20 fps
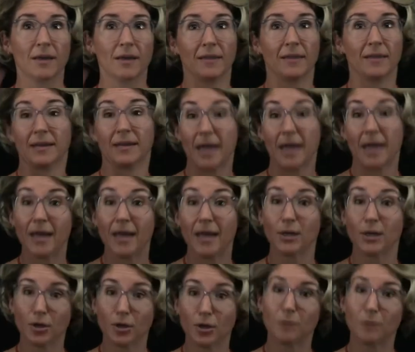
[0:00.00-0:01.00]
like an a
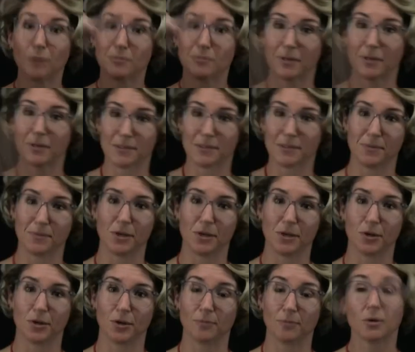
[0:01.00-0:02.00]
cubed plus a b
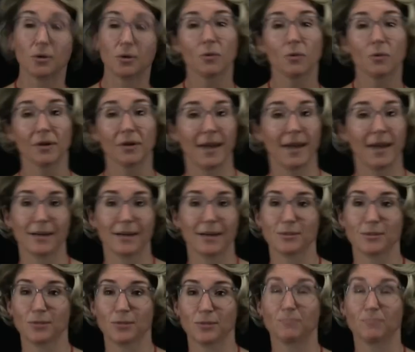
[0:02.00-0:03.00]
cubed, or an
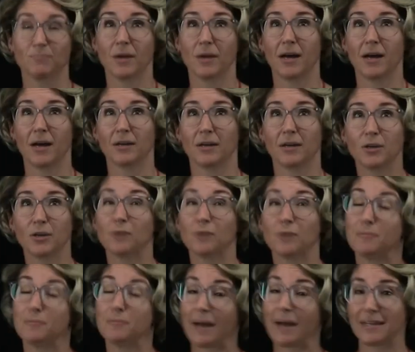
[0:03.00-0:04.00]
x
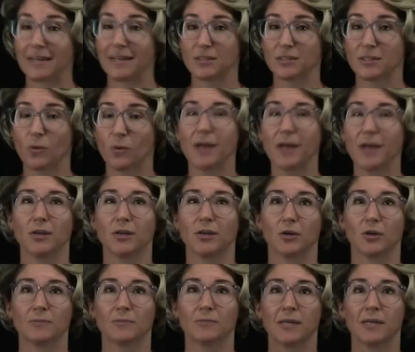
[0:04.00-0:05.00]
cubed minus a y
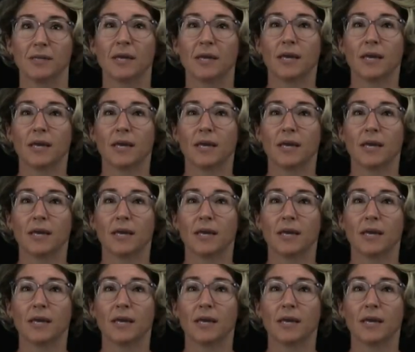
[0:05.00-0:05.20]
cubed.